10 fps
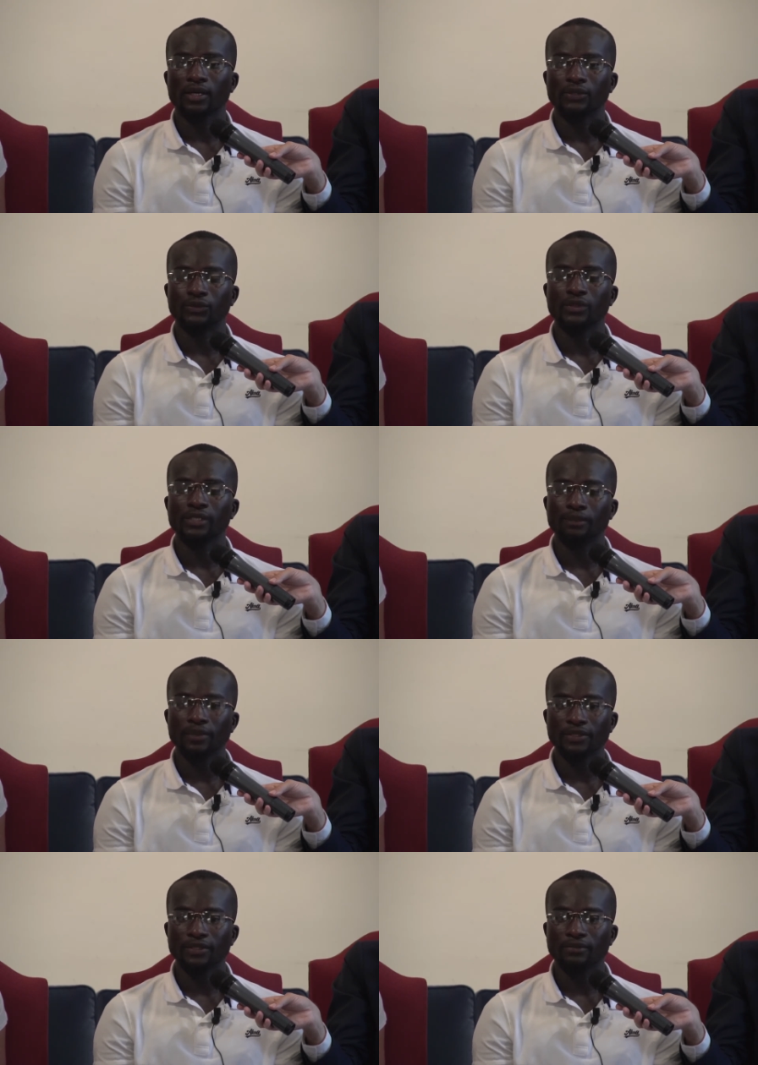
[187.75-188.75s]
And during the
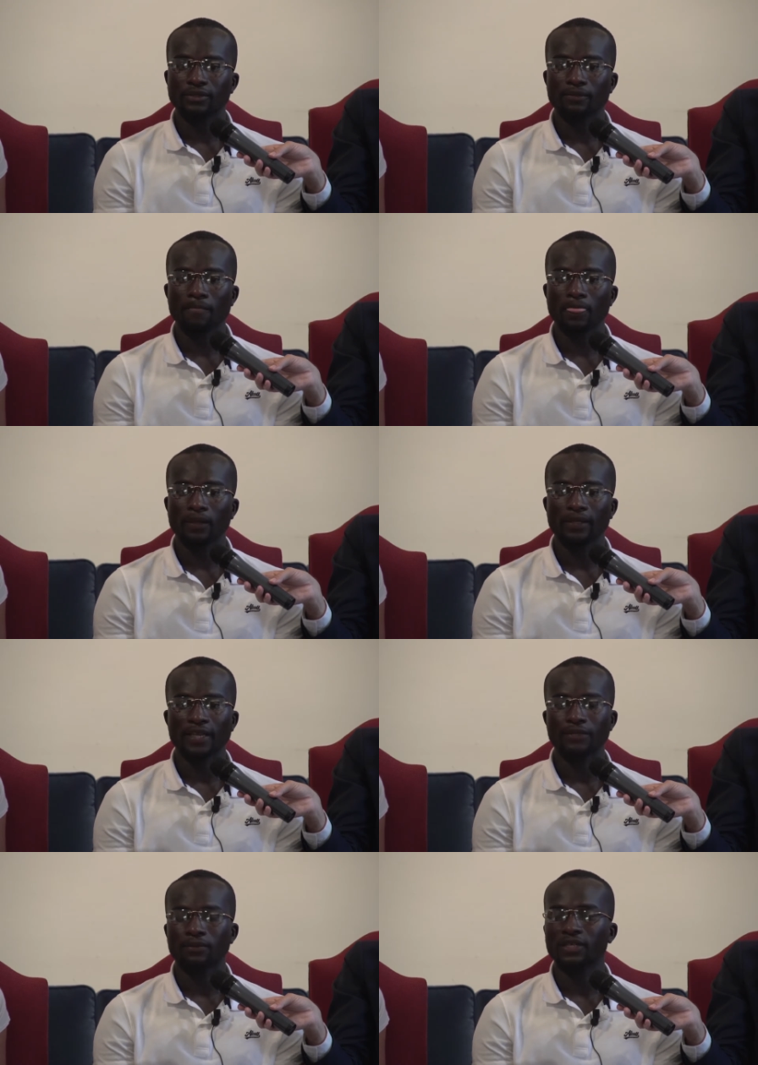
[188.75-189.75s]
prison,
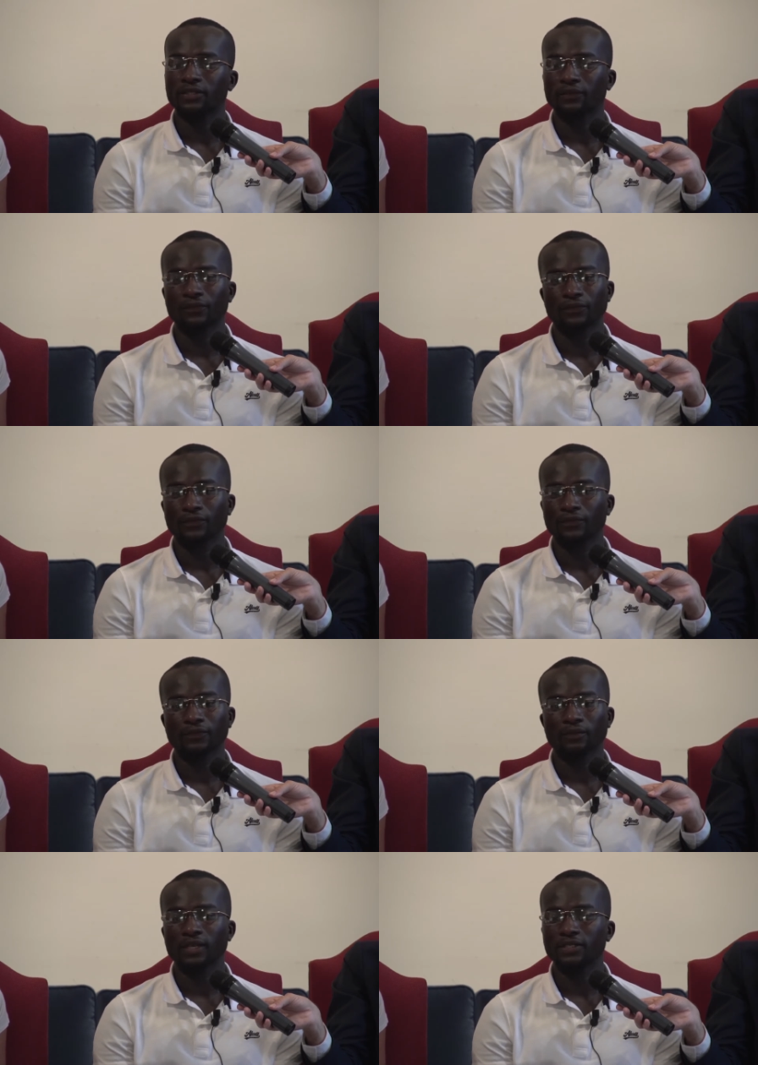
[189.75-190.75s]
there is massive,
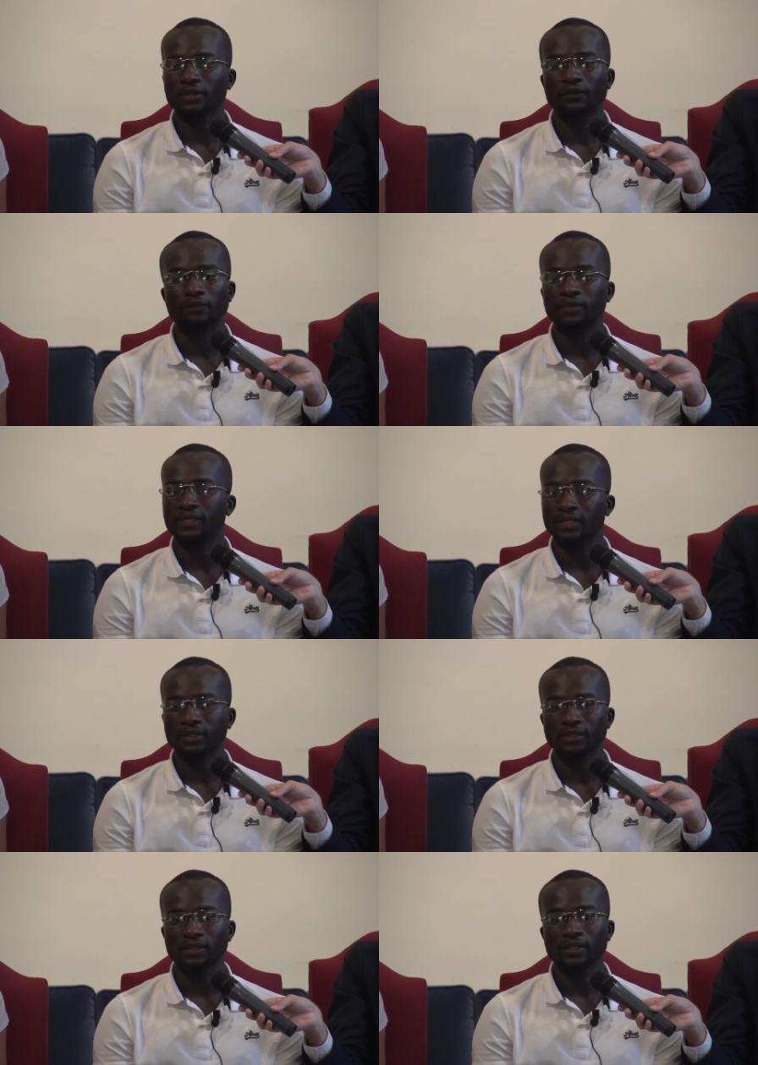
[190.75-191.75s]
massive of
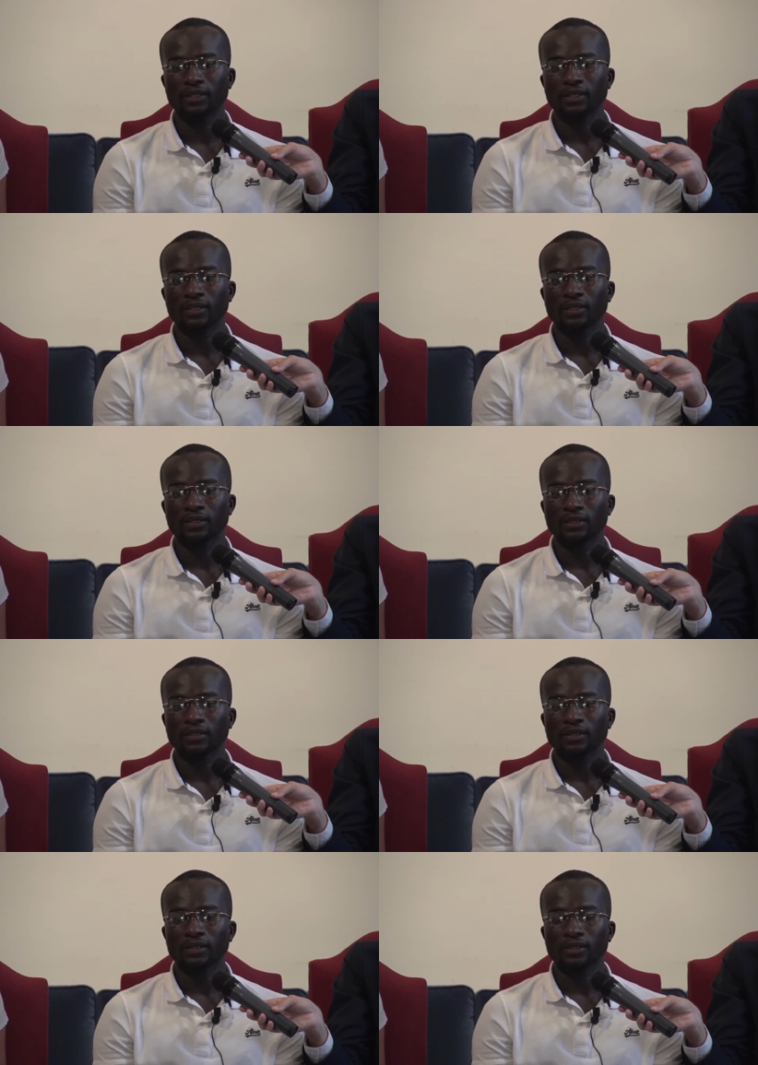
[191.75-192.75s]
beating
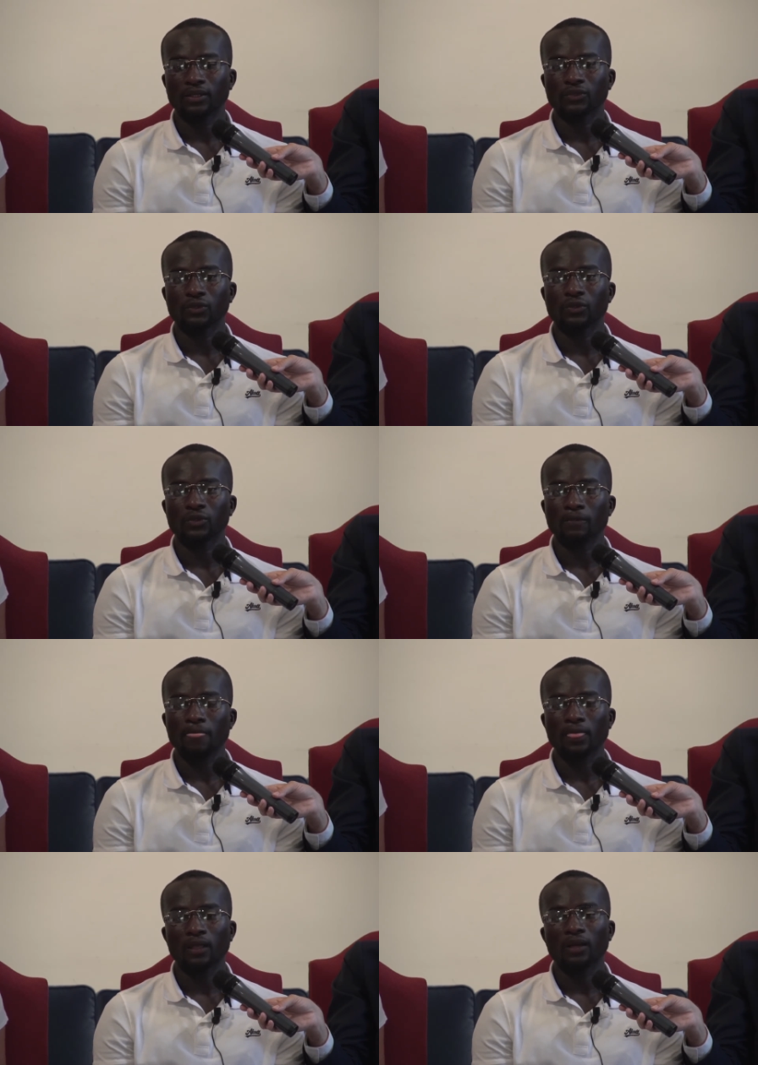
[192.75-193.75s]
so,
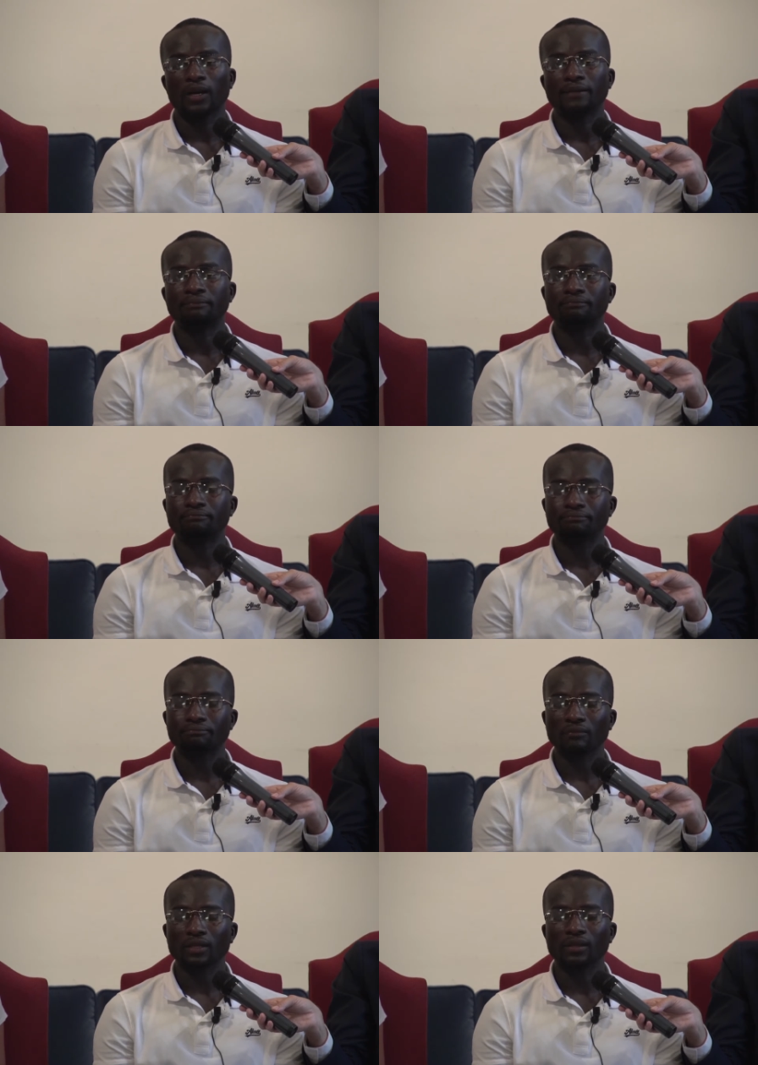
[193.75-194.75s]
and
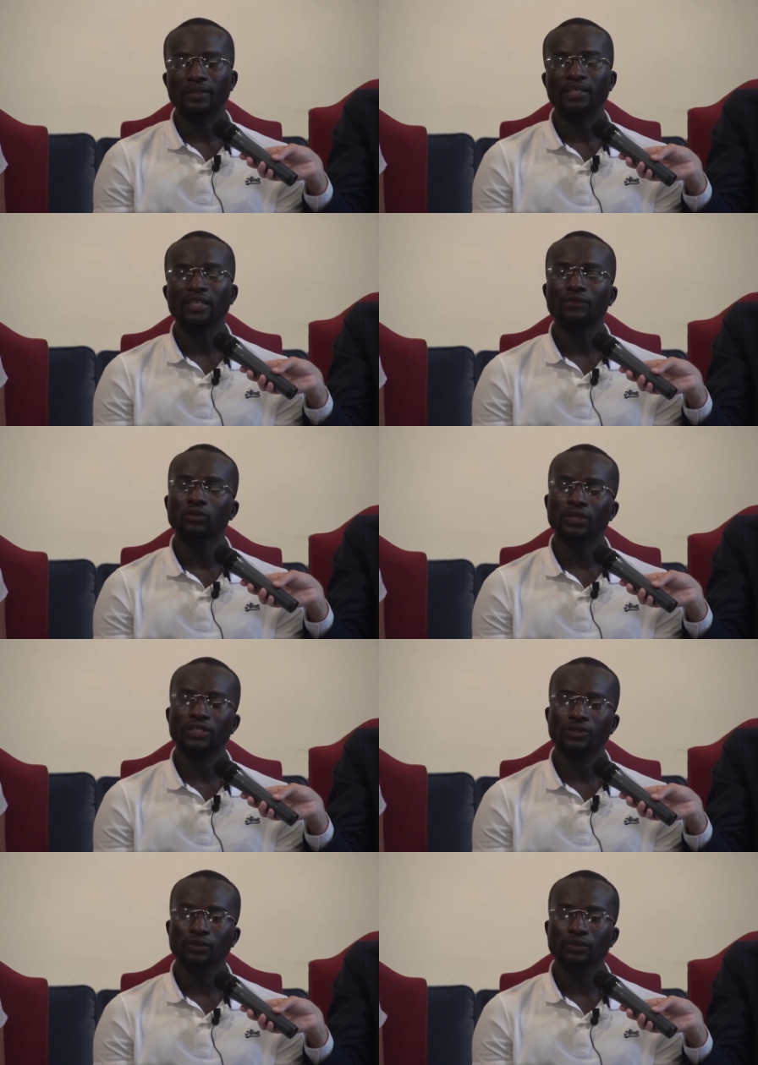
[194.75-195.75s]
the living
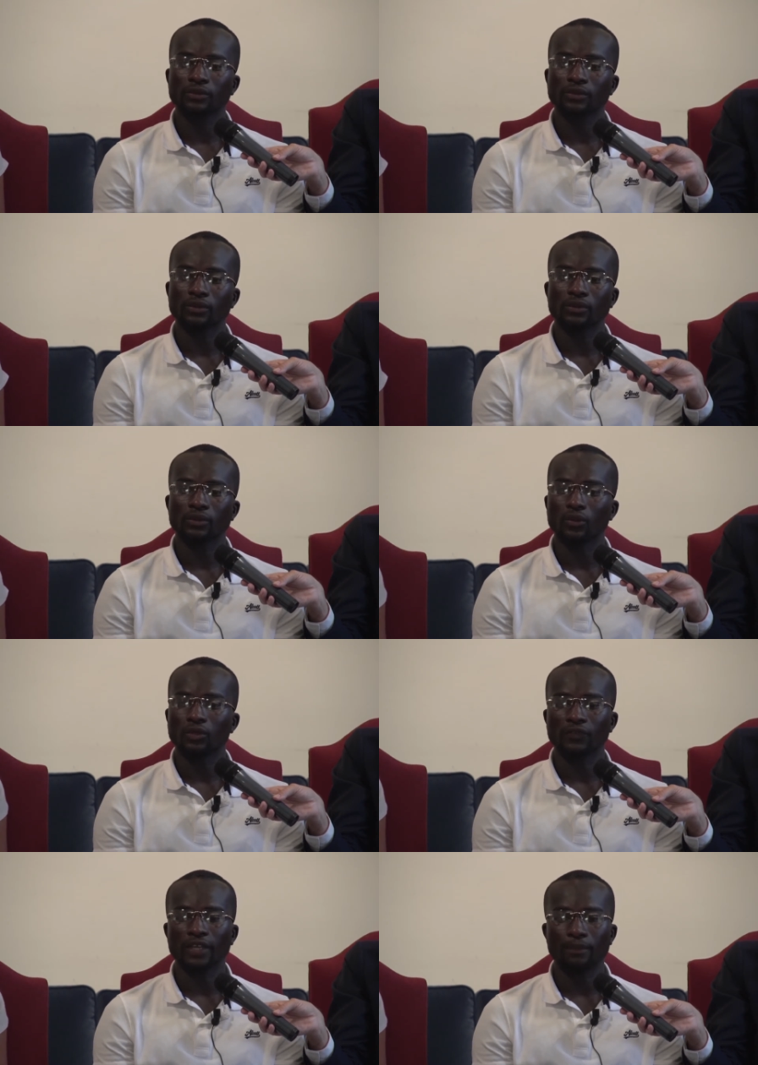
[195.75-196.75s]
condition
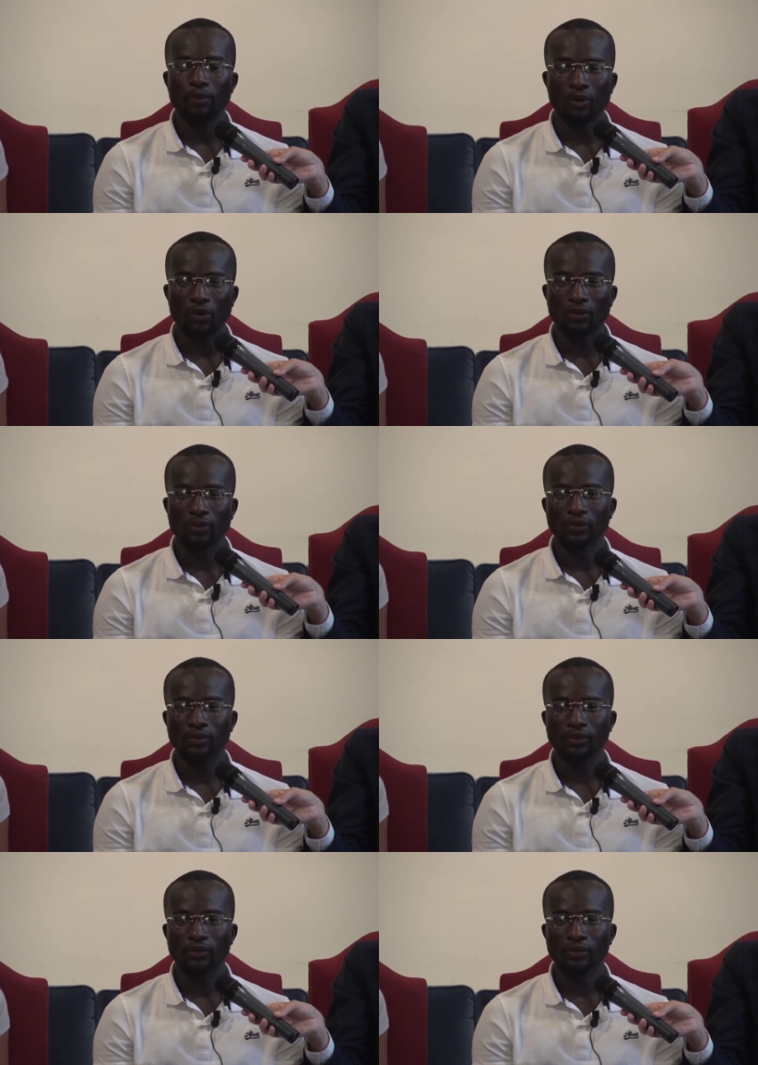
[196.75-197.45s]
was very poor